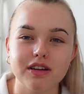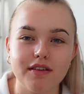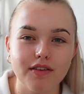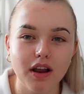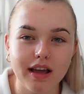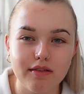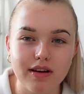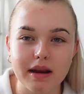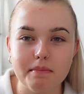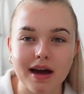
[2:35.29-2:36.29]
I feel like it
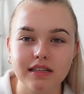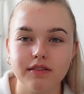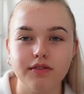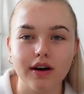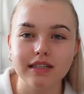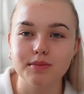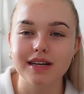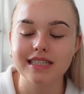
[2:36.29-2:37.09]
really mattifies my